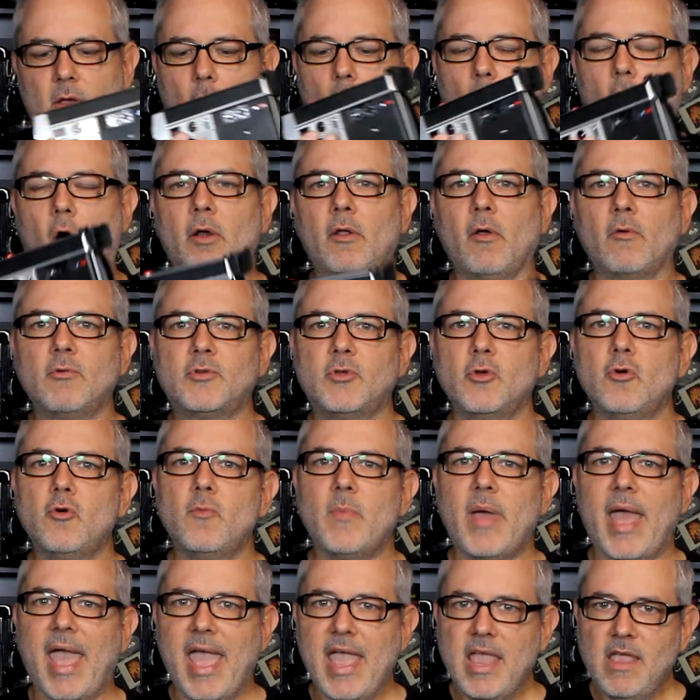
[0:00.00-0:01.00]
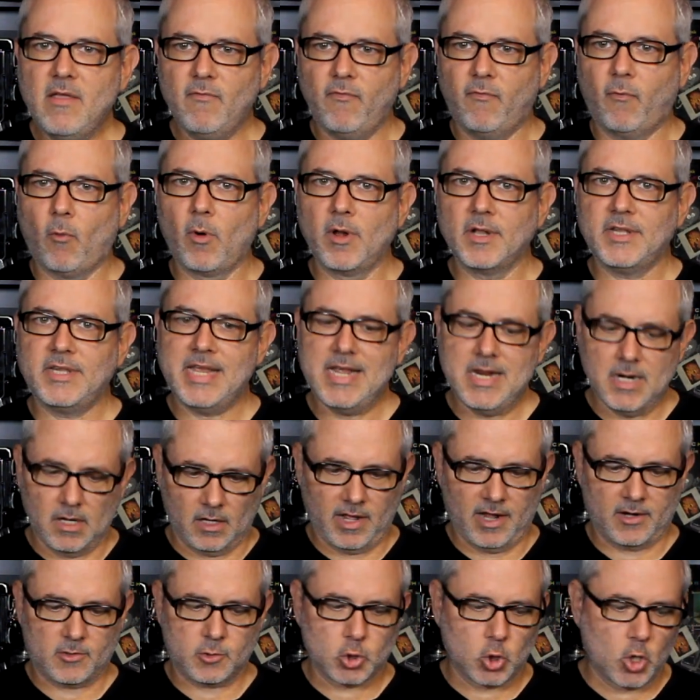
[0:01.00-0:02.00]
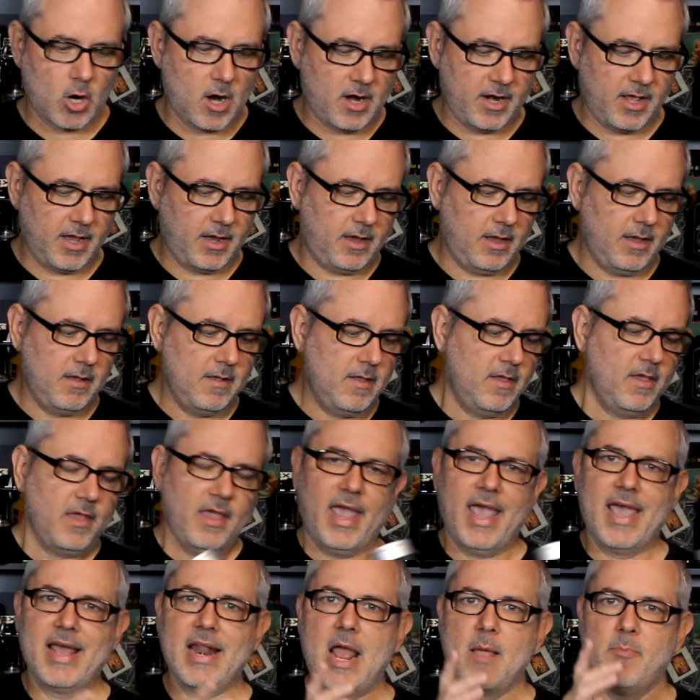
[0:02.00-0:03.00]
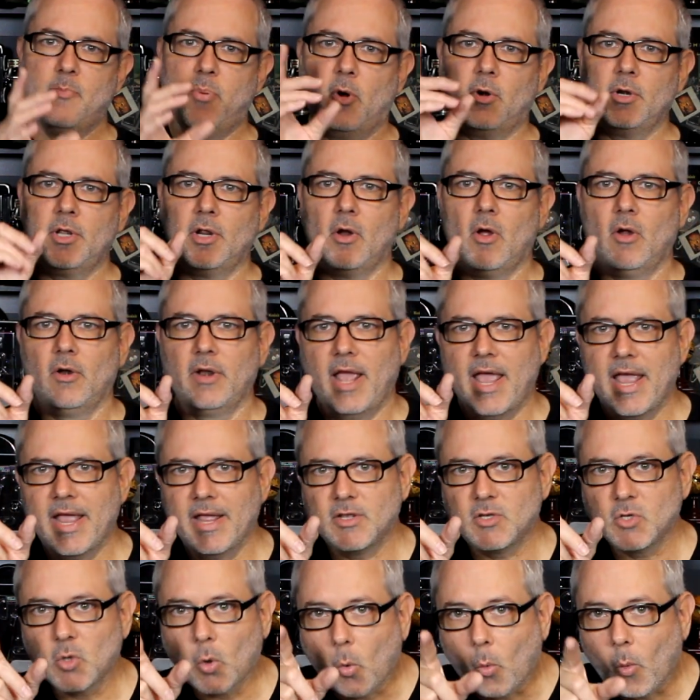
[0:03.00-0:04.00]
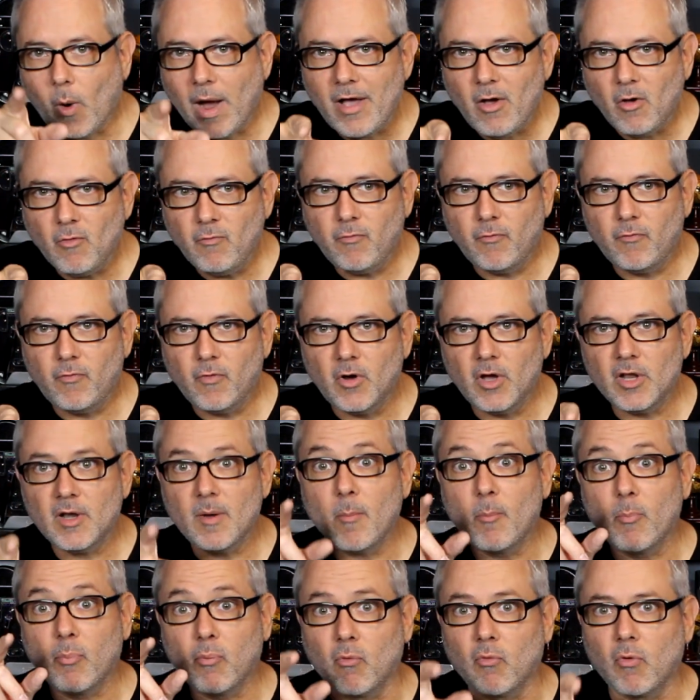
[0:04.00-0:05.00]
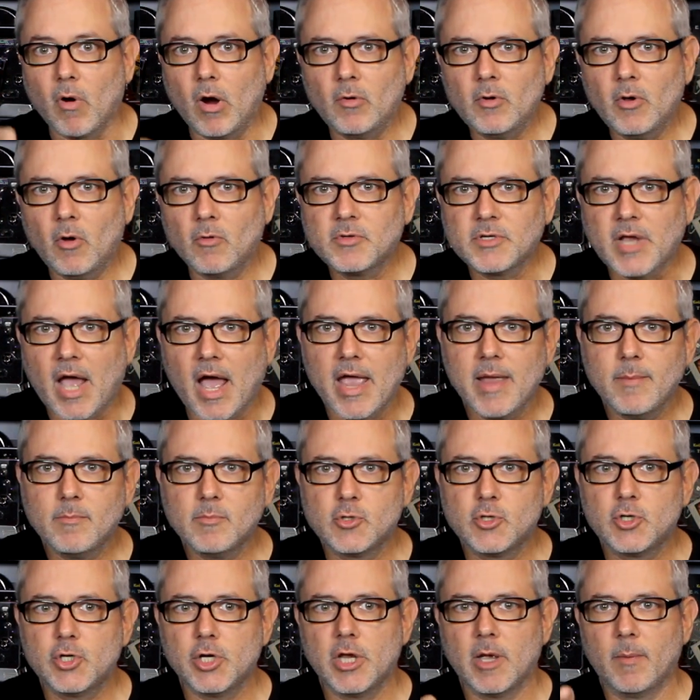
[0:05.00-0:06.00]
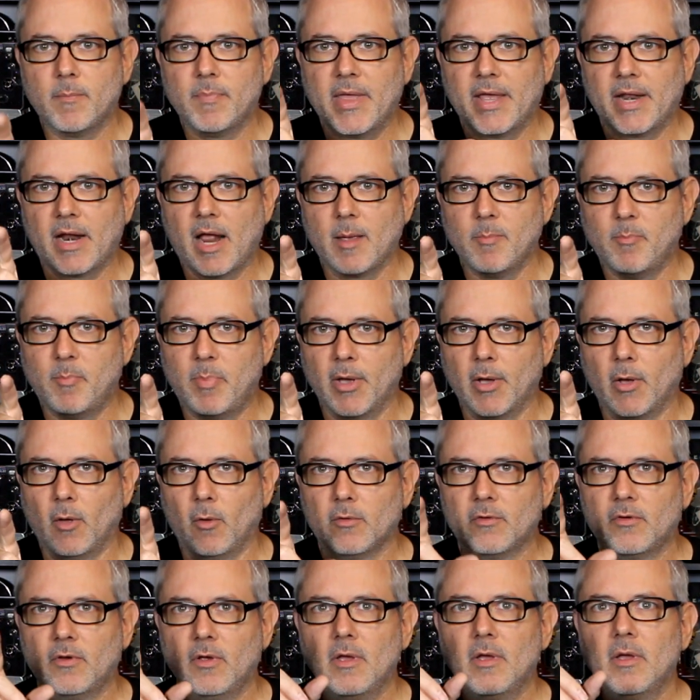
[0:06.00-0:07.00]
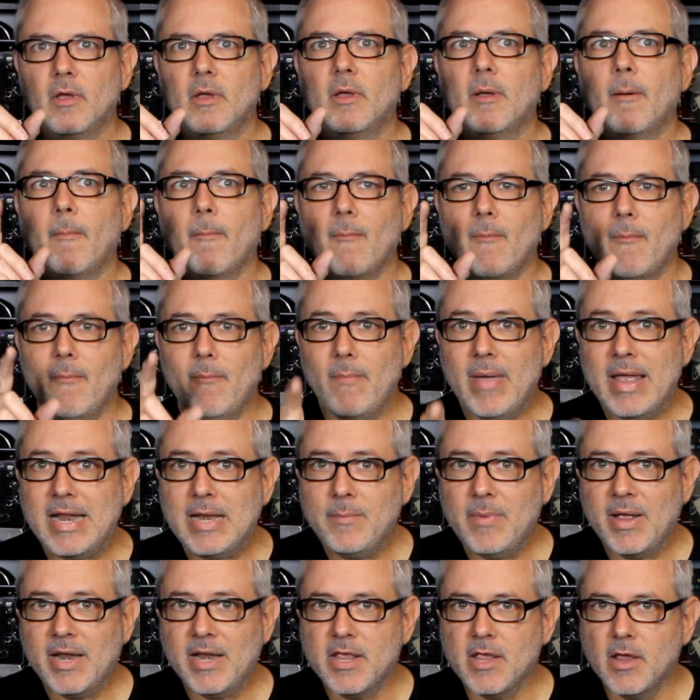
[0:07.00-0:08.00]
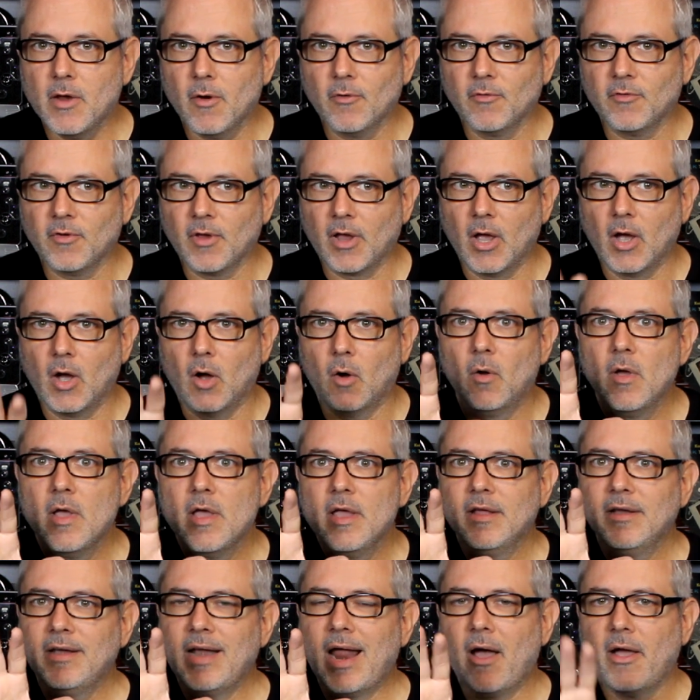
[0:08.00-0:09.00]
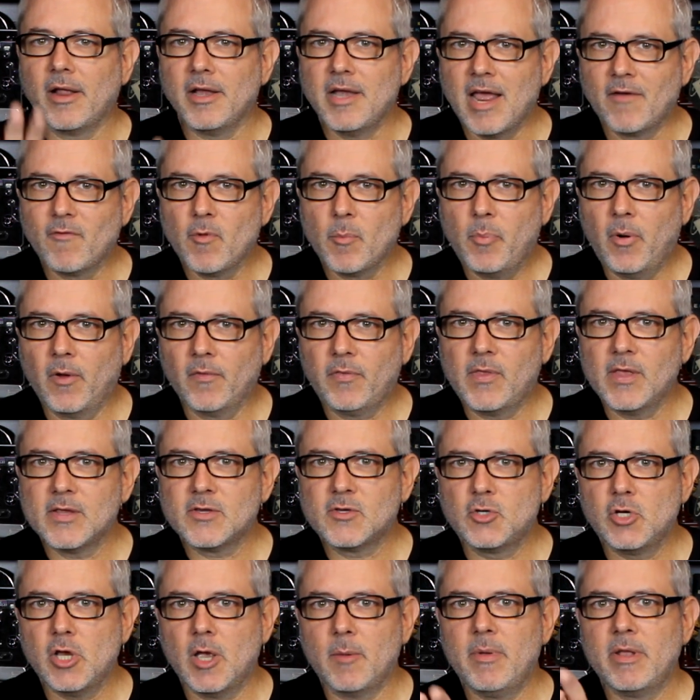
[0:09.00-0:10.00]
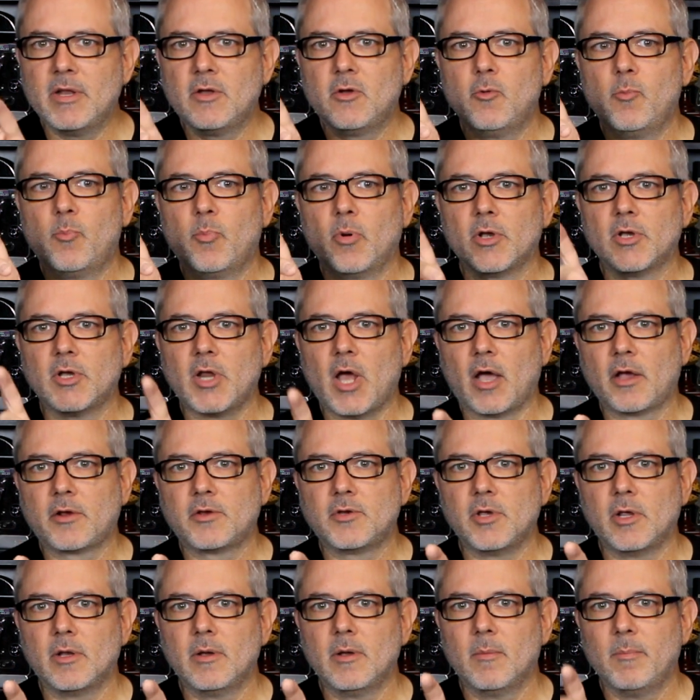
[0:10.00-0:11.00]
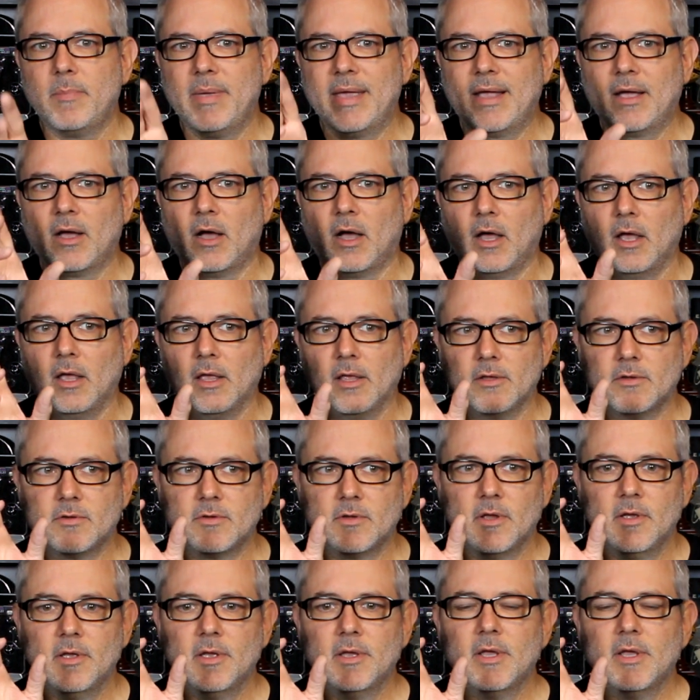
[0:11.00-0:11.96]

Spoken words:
AutoZoom 814 electronic and I put it on a 12 foot prototype jib that I built many, many years ago. Now I never put this jib into production because